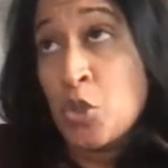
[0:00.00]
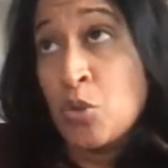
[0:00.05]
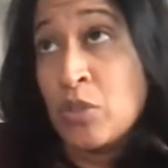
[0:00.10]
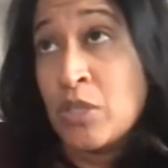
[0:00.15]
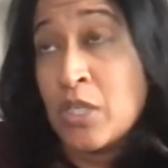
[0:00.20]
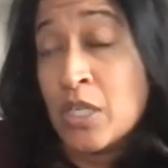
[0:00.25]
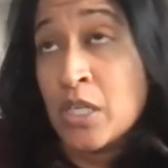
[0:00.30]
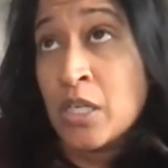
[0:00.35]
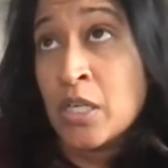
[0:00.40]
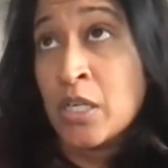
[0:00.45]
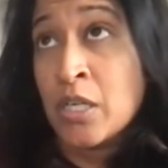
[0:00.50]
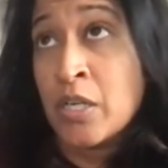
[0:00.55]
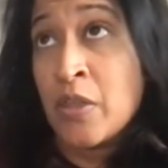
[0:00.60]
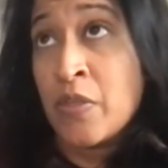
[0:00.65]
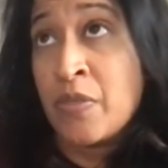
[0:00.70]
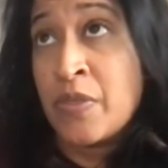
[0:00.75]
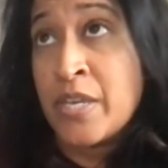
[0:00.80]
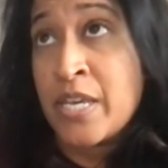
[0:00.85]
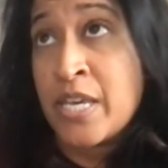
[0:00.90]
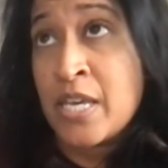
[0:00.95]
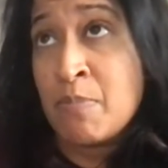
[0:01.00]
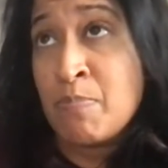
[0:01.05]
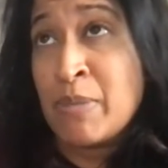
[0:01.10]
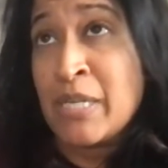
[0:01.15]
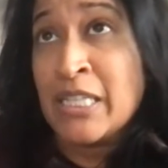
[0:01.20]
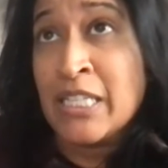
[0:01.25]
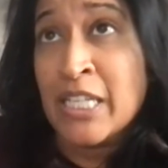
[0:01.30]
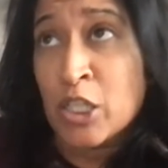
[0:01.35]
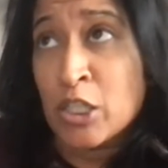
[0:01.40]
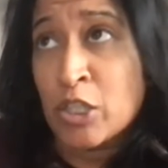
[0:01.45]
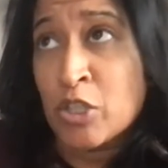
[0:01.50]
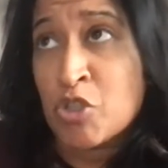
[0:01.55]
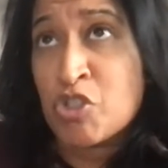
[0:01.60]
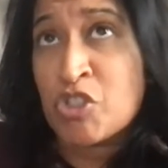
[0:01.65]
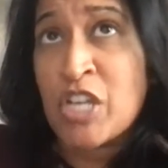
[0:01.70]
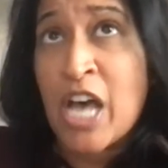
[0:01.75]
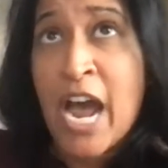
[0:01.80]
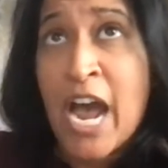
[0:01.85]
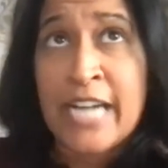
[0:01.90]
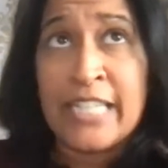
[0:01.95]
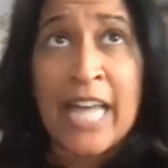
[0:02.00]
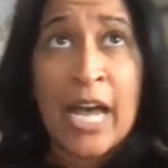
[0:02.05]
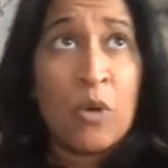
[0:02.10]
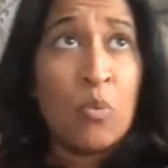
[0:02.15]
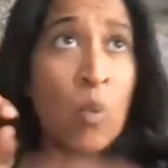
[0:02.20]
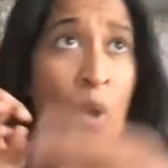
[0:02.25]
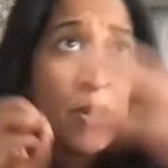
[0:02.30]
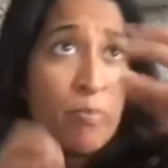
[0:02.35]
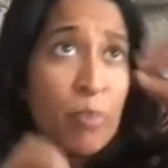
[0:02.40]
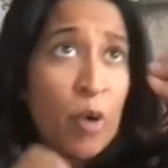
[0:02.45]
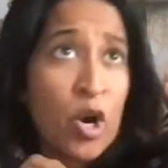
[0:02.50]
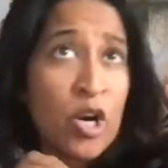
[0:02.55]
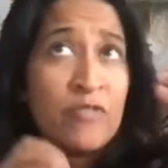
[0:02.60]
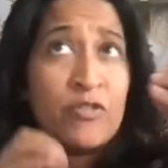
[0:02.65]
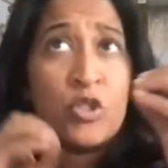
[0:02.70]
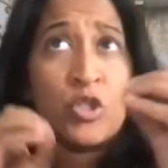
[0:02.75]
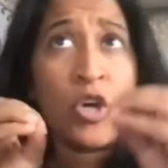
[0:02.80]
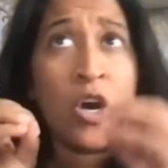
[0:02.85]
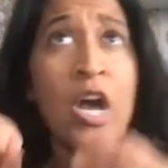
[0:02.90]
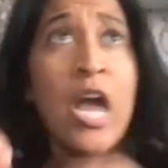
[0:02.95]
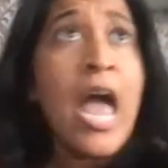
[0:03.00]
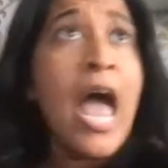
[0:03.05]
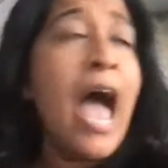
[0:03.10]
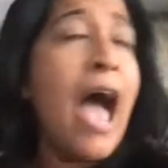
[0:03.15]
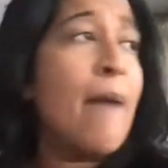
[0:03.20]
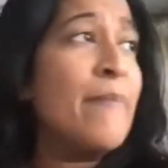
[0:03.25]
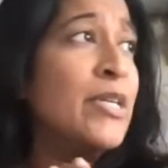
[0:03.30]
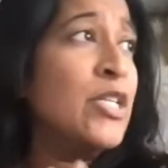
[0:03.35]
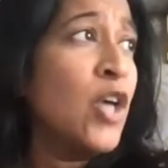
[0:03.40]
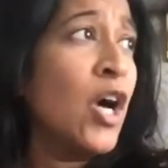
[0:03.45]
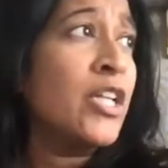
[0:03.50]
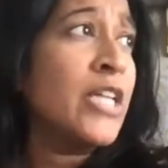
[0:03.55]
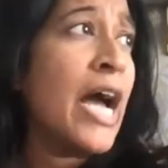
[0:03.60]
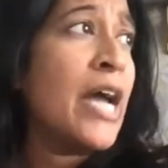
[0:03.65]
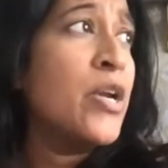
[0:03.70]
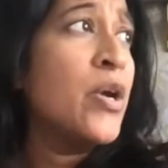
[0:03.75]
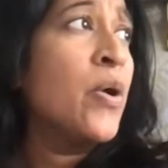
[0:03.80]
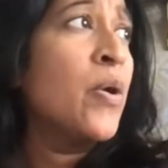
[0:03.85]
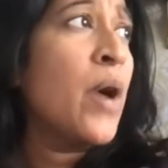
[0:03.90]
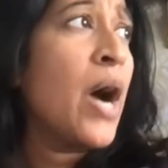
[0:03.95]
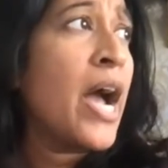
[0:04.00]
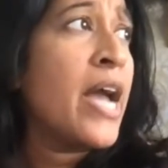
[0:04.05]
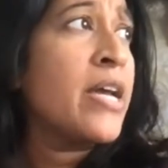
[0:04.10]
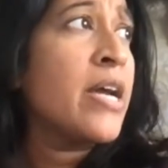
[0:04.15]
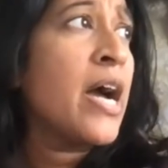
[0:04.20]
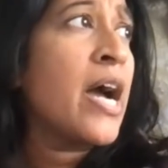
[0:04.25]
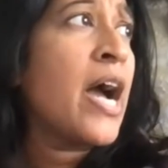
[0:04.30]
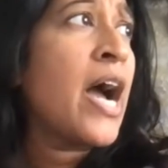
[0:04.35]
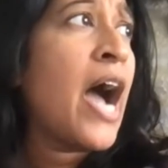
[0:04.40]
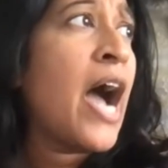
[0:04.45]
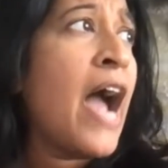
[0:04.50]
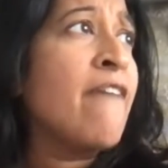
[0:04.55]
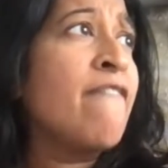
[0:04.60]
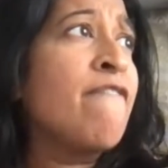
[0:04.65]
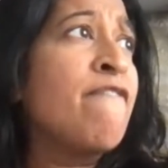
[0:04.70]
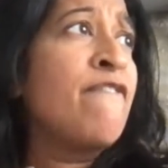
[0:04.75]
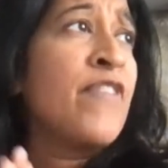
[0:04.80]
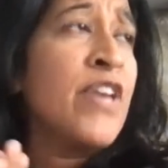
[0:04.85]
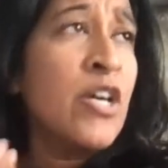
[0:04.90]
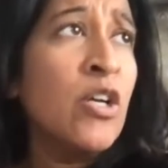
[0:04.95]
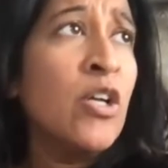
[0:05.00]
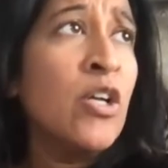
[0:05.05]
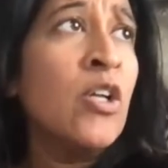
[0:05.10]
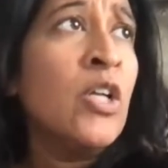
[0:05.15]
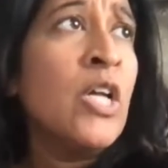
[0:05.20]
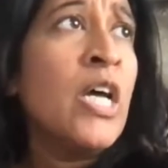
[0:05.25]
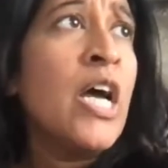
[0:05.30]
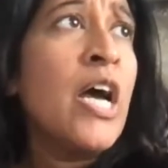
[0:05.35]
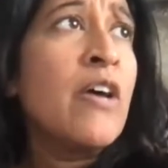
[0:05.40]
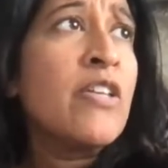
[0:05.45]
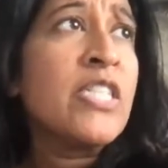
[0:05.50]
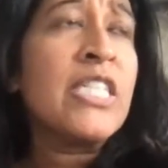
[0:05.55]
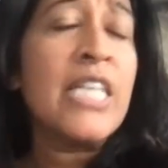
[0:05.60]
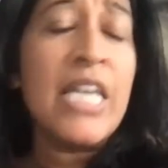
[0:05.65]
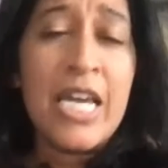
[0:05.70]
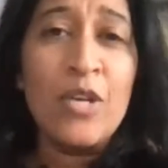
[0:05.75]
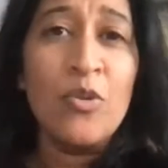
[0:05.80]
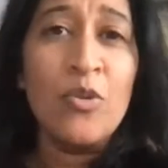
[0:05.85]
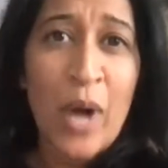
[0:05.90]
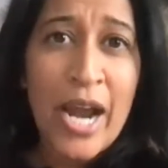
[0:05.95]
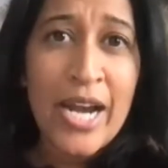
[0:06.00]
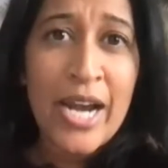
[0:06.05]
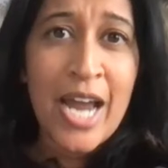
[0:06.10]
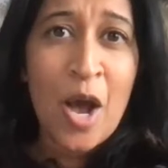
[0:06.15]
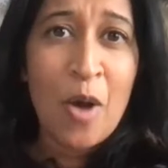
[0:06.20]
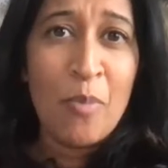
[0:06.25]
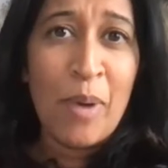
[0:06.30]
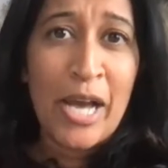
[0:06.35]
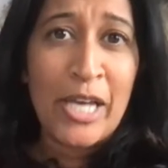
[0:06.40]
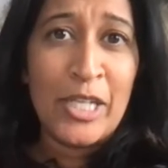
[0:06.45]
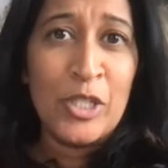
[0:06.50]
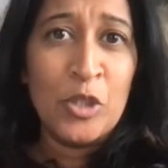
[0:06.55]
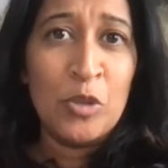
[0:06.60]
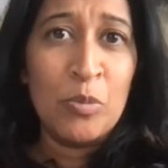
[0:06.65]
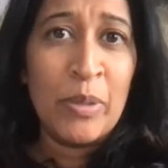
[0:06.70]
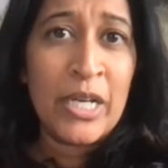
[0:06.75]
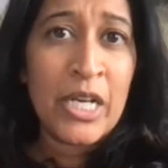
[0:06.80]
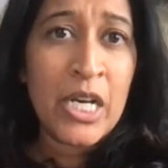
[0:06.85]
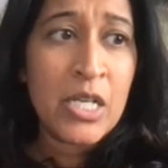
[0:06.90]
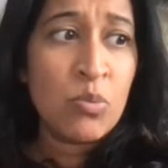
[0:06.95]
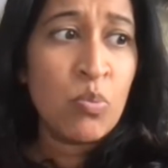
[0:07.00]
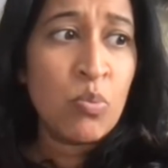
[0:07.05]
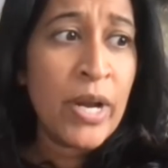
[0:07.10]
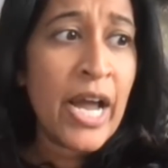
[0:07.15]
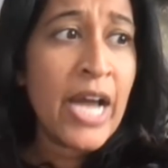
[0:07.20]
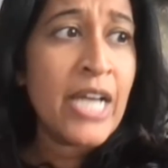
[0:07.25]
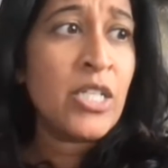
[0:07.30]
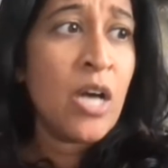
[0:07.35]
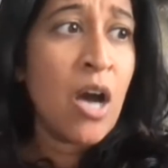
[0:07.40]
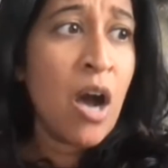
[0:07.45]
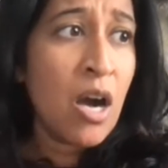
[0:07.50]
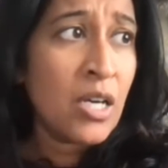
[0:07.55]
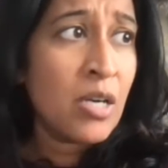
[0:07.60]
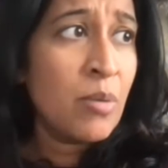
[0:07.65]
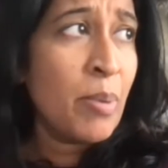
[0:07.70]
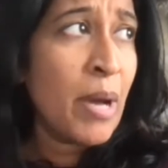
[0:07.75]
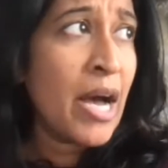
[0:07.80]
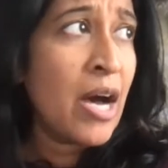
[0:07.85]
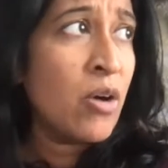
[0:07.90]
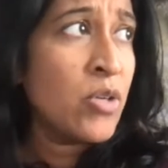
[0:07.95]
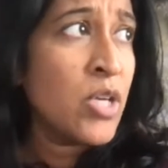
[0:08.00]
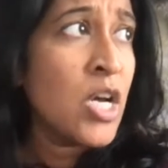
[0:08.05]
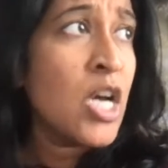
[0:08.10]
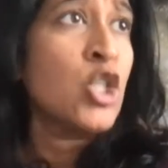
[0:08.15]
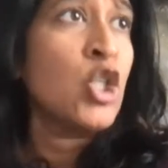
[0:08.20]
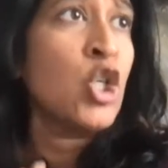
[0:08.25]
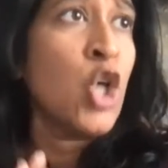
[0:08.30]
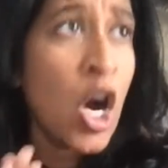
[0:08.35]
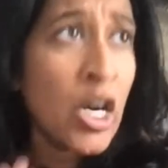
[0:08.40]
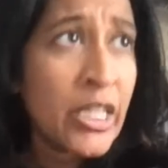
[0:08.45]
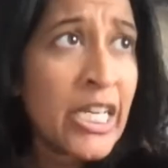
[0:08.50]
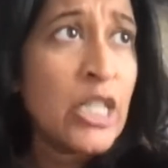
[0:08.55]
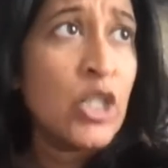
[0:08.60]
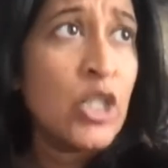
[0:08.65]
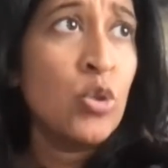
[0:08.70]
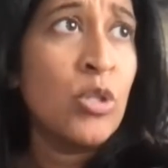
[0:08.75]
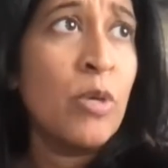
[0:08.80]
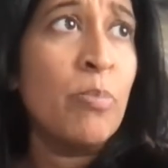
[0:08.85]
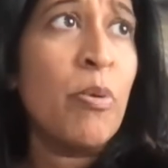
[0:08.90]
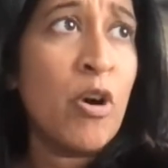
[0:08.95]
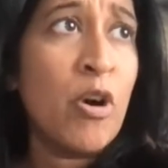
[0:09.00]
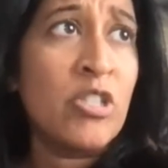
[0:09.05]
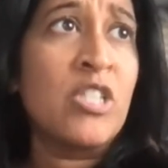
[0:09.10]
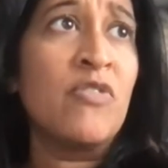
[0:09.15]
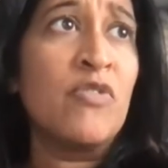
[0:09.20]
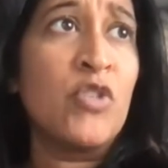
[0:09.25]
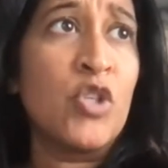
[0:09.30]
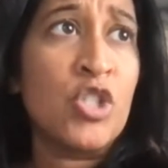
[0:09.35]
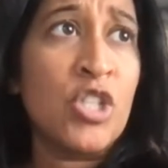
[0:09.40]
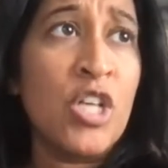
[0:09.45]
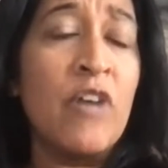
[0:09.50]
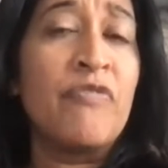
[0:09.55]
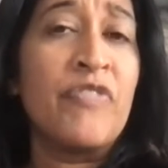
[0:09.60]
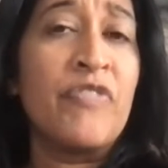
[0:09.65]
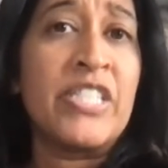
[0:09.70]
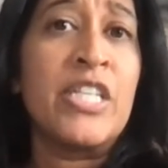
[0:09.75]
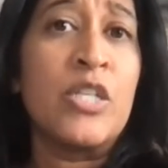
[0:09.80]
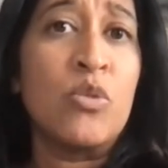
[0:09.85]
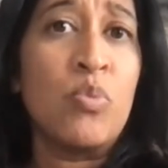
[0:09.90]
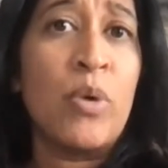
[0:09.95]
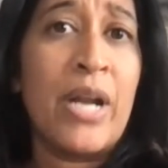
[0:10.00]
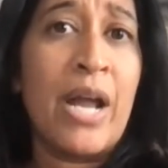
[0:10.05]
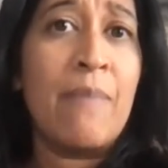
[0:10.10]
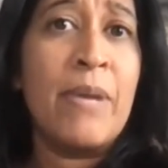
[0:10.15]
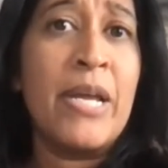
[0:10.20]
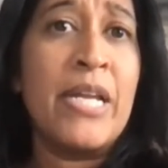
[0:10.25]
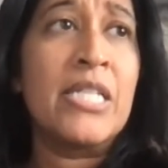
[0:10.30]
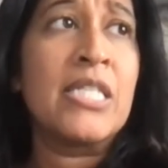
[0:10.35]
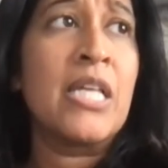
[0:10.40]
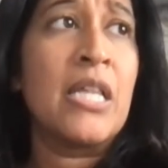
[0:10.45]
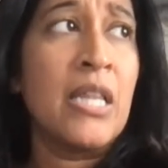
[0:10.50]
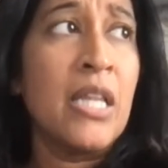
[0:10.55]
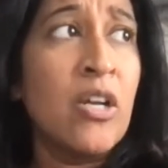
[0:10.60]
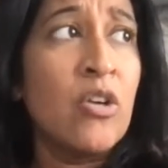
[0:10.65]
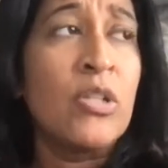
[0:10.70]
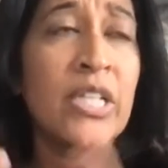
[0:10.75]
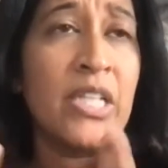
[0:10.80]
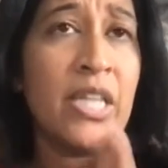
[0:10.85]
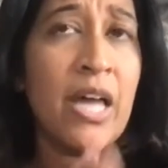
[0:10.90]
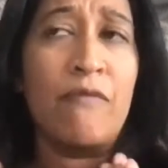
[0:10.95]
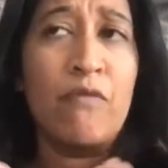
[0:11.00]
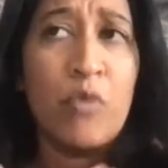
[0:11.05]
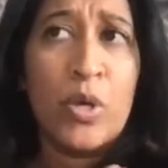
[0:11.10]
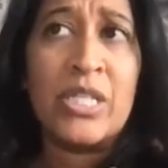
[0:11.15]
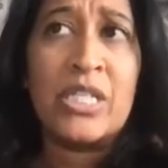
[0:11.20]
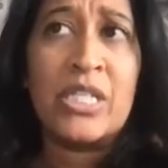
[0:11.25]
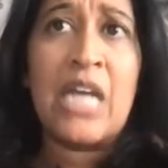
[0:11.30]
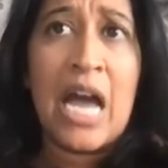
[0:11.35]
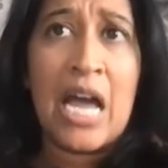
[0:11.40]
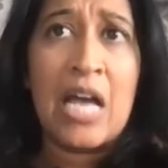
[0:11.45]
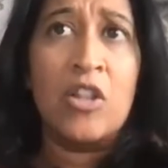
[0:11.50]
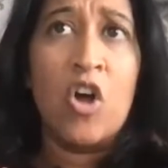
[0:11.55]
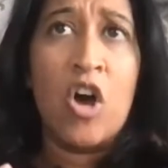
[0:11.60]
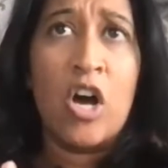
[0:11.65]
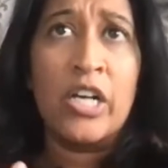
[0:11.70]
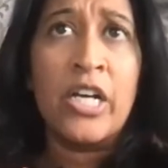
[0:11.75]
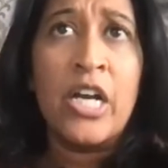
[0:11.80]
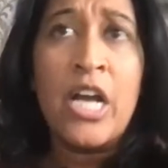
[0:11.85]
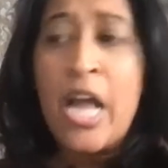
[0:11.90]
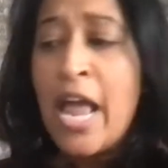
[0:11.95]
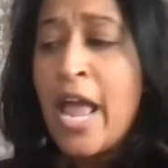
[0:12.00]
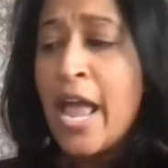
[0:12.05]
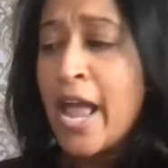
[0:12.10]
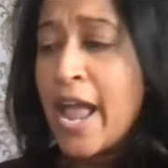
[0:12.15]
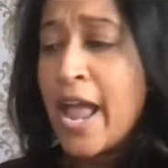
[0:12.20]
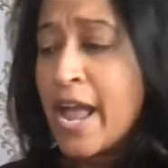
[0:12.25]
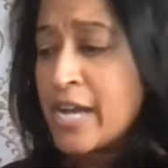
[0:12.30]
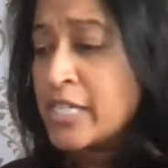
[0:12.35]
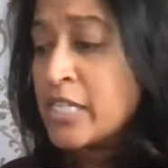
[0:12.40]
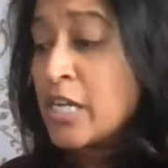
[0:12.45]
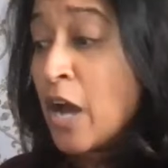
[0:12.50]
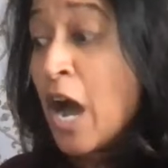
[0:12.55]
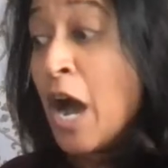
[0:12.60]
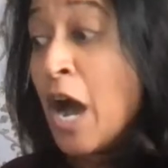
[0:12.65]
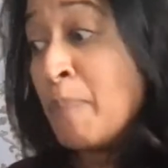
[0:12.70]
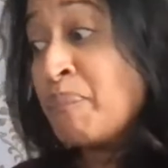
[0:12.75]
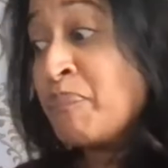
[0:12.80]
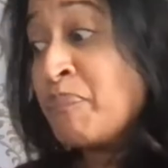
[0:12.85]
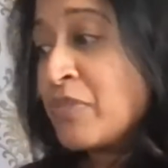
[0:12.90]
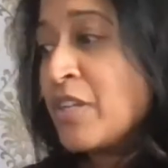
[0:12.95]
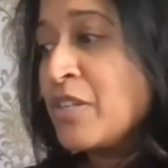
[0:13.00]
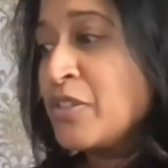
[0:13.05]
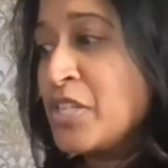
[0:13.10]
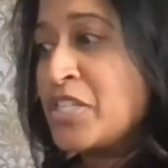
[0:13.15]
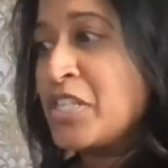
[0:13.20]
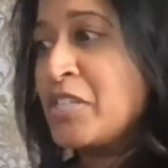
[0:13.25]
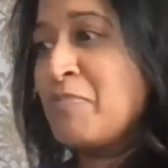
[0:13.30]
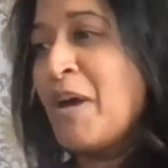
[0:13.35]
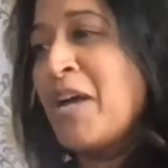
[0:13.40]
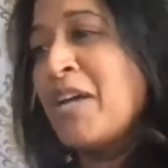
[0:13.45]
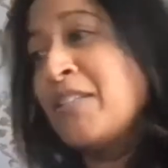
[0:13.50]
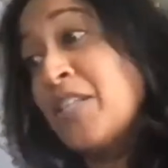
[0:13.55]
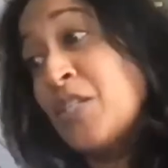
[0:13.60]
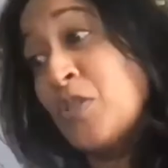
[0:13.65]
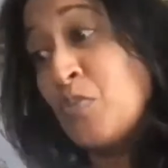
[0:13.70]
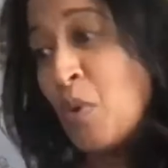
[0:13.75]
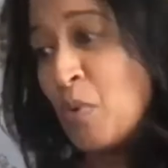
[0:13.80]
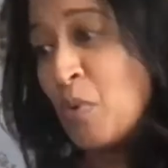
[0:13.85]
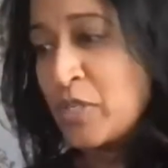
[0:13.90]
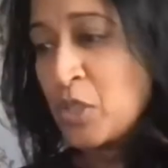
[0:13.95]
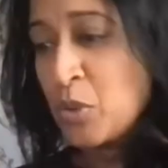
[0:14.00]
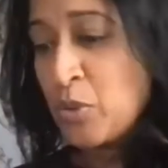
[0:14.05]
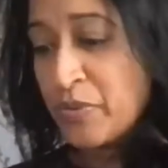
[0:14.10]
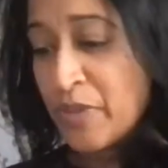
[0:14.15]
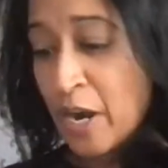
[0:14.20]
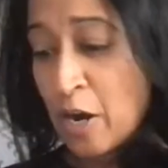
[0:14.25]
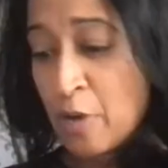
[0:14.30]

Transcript: to the the belittler side, like one part of you talk. I mean, y'all, I know I I feel seen right now by you because when I talk about talking to the parts of yourself, this is what I mean is literally that voice yes. dialogue. And um, this is my this is what we do in